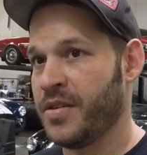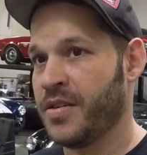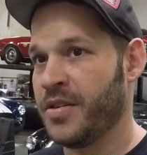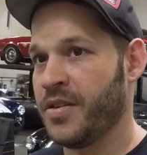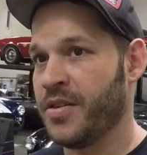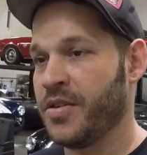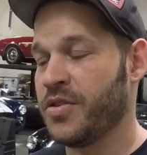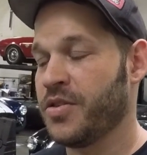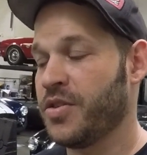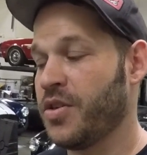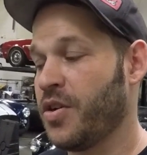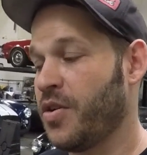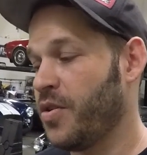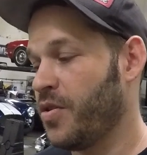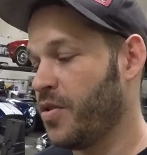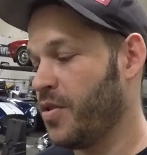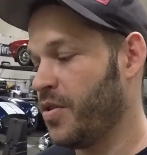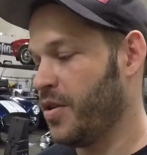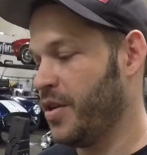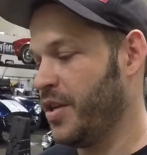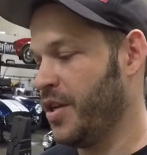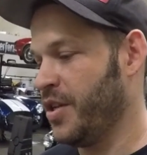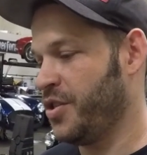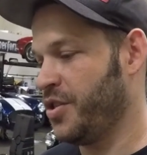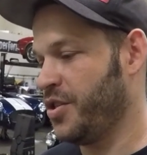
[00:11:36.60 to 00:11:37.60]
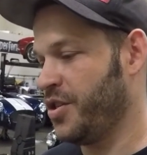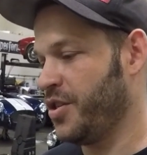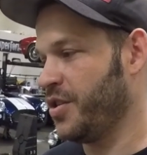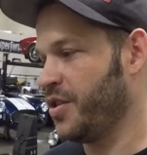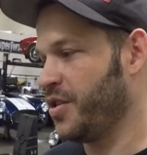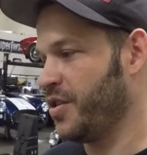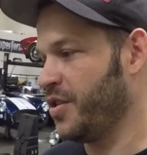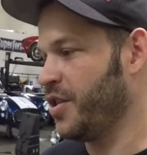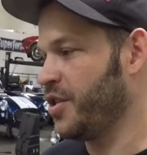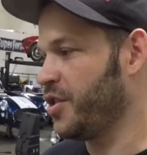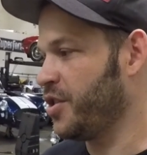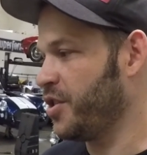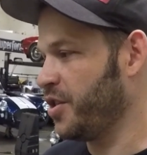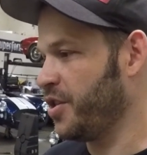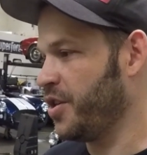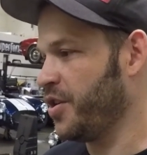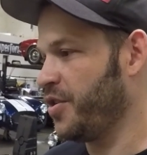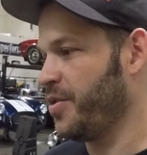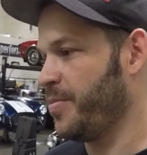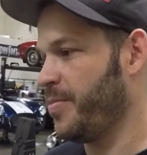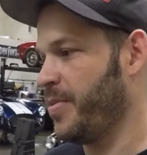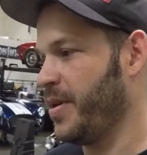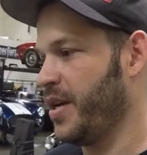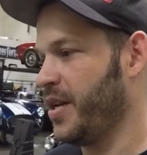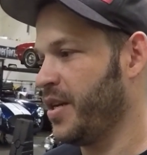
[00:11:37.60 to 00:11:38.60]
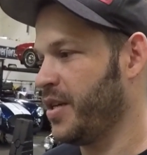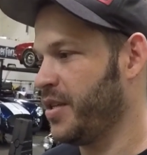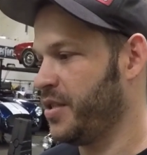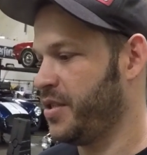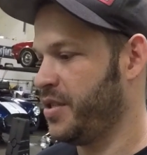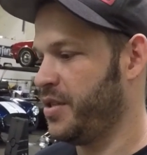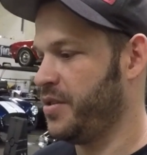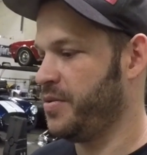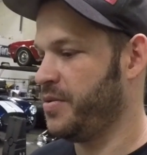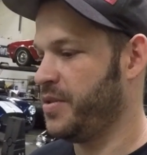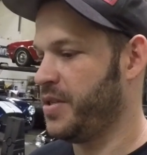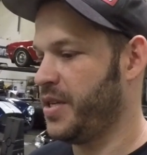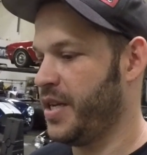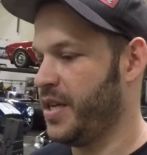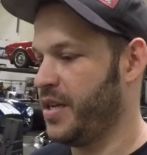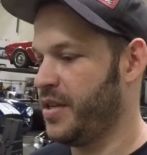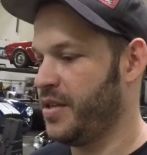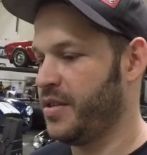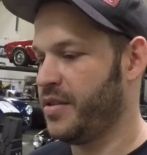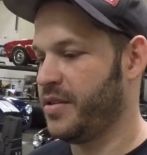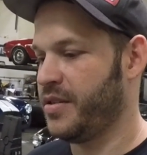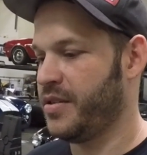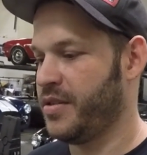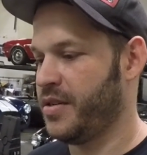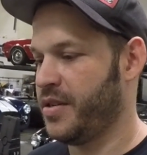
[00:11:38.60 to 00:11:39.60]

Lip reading: So it should go to paint on Tuesday.